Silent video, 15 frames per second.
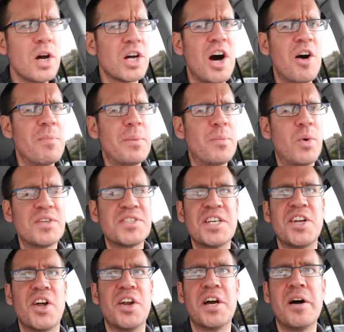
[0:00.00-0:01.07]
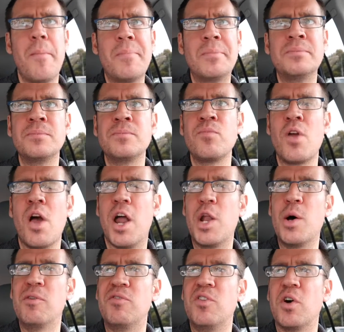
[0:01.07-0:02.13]
Can't remember what I said earlier. I
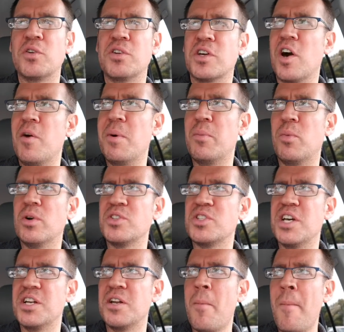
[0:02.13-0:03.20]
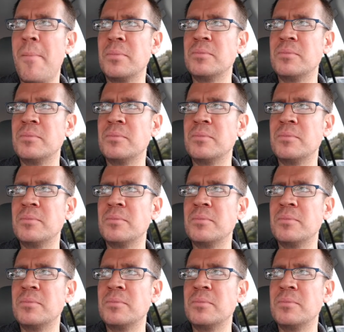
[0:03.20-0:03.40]
know I've vlogged, I can't remember what I said.